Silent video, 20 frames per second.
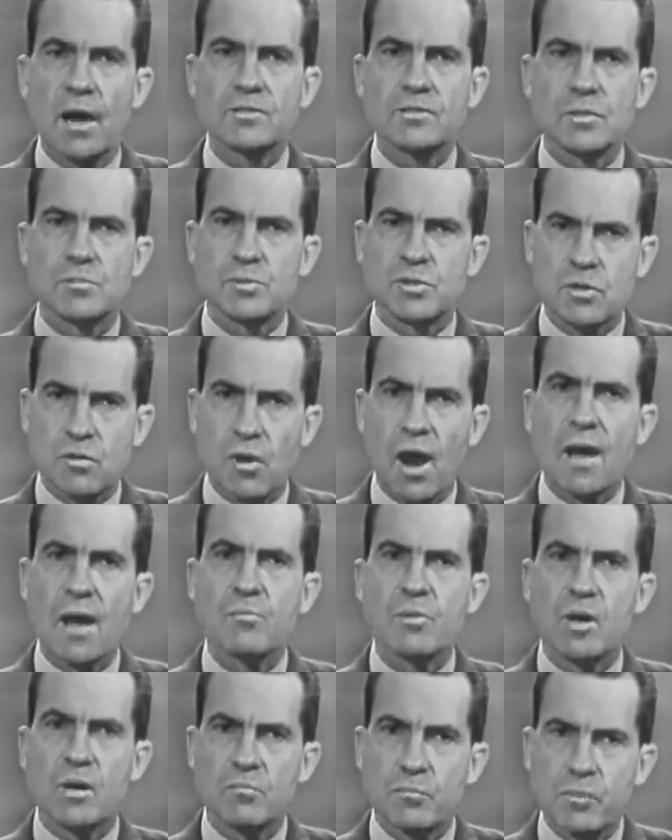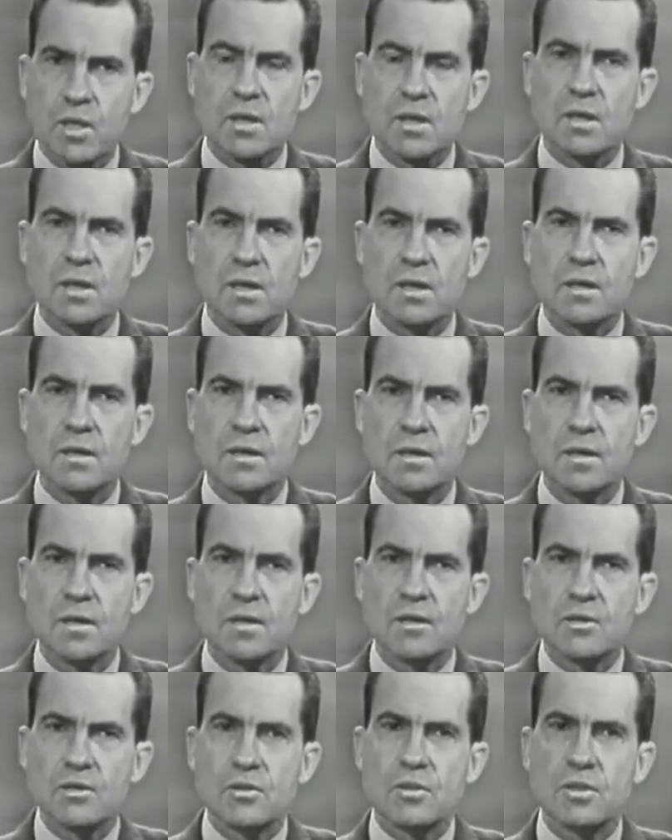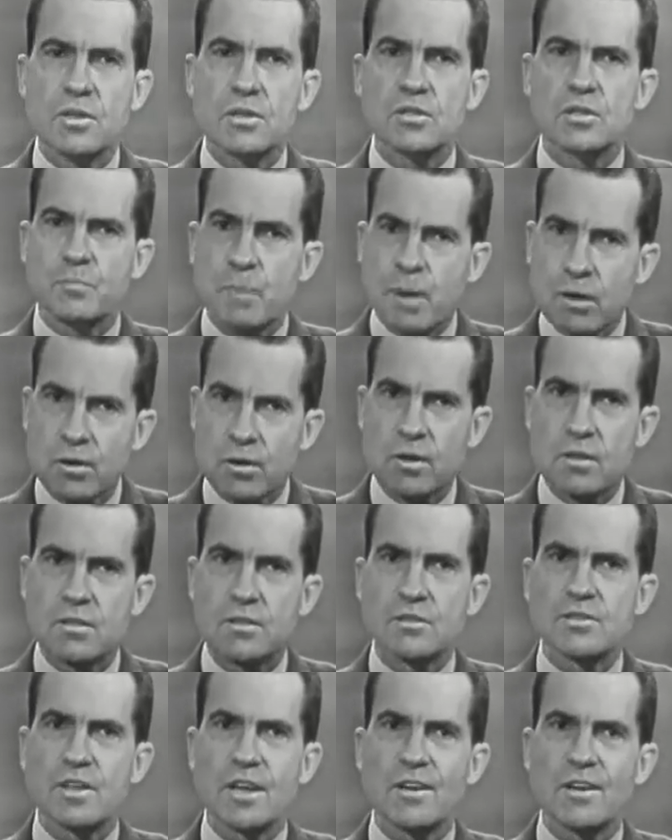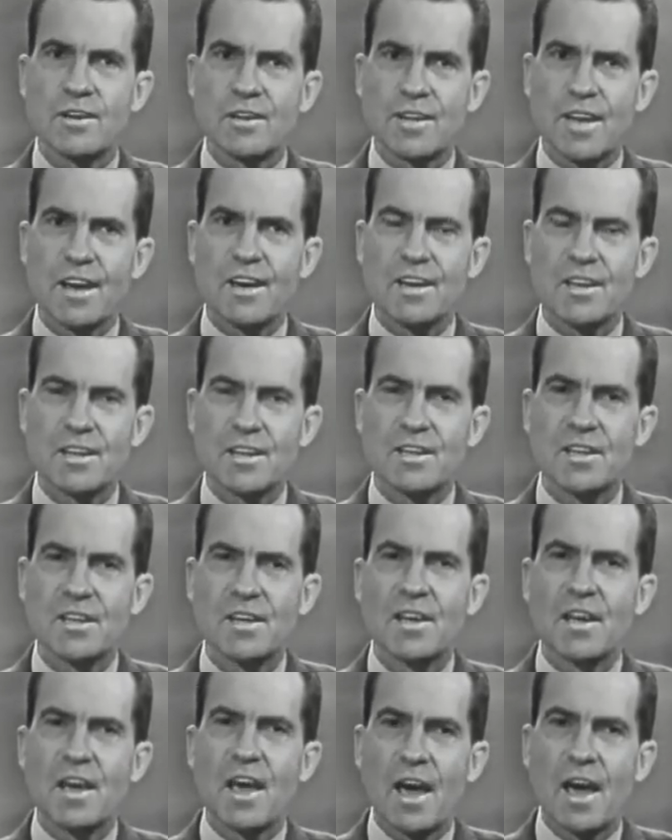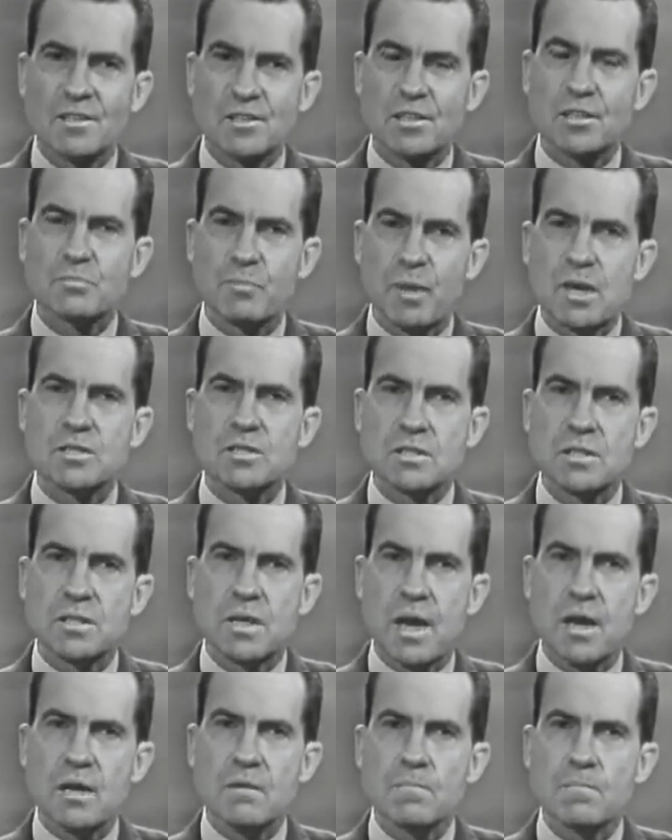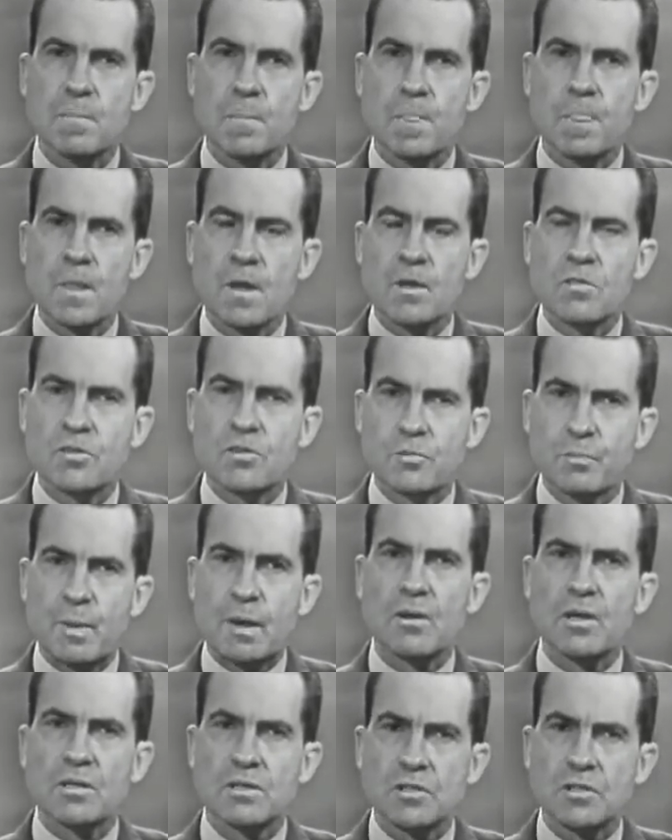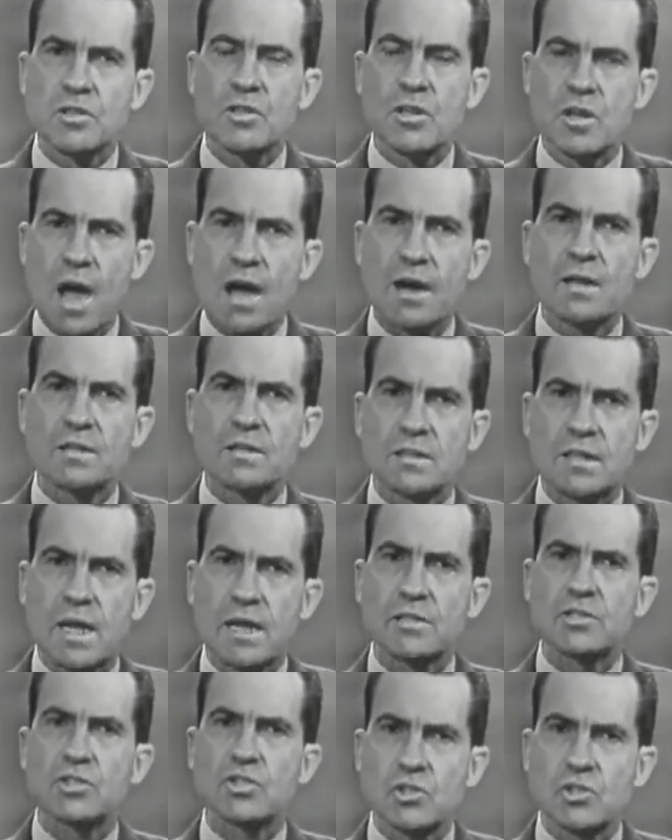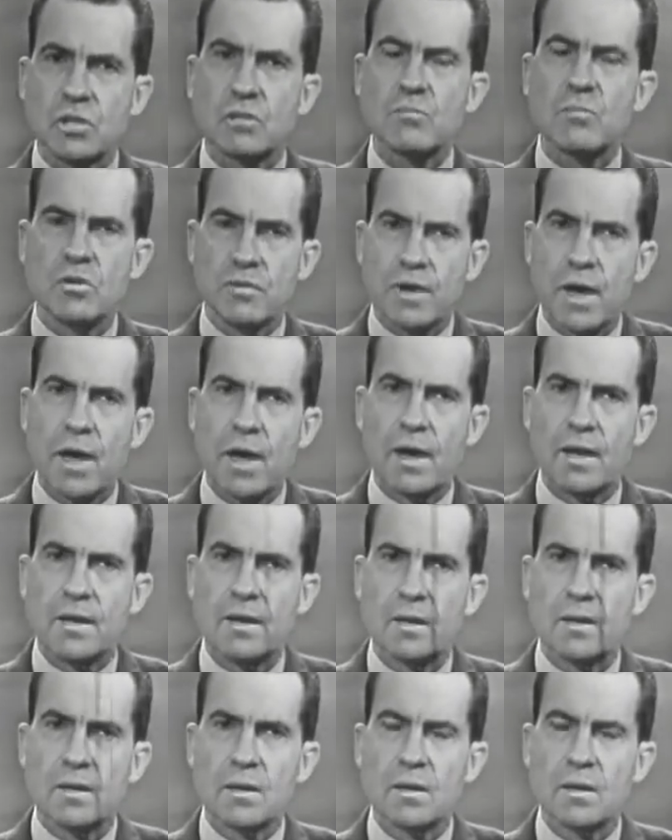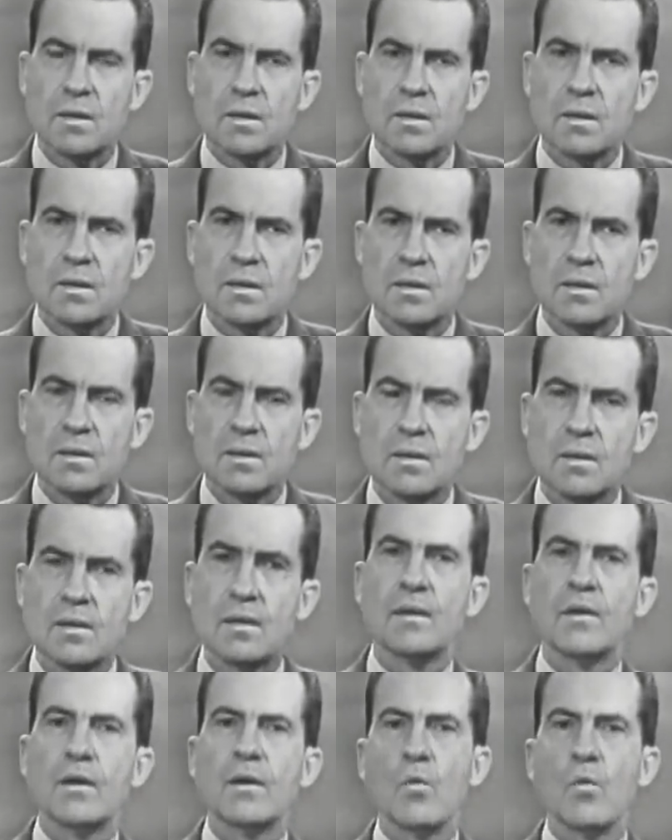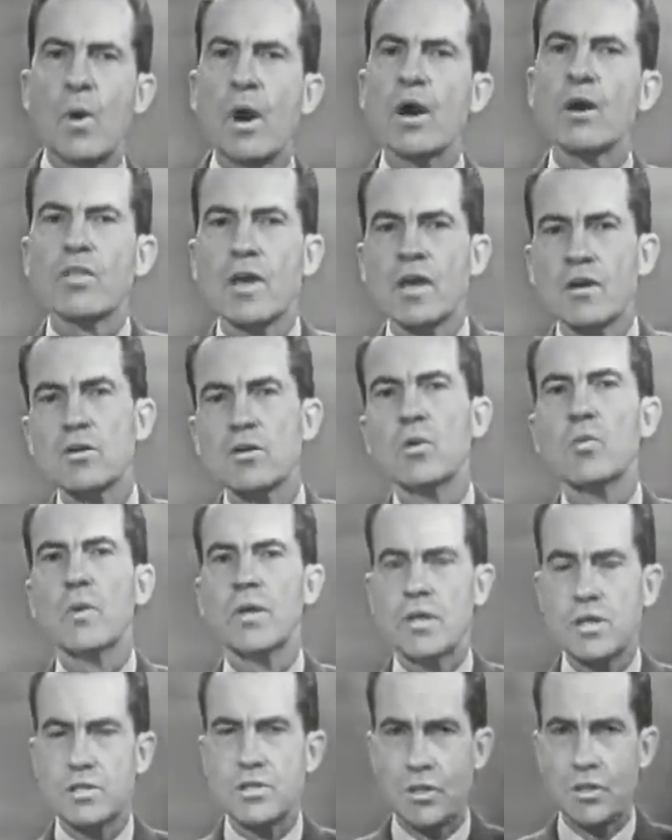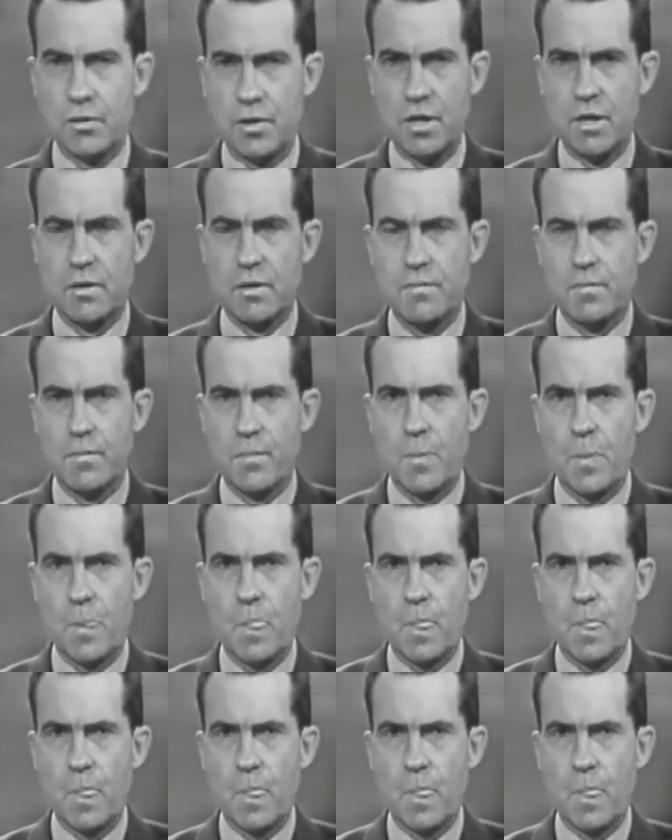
And I subscribe completely to the spirit that Senator Kennedy has expressed tonight, the spirit that the United States should move ahead. Where then do we disagree?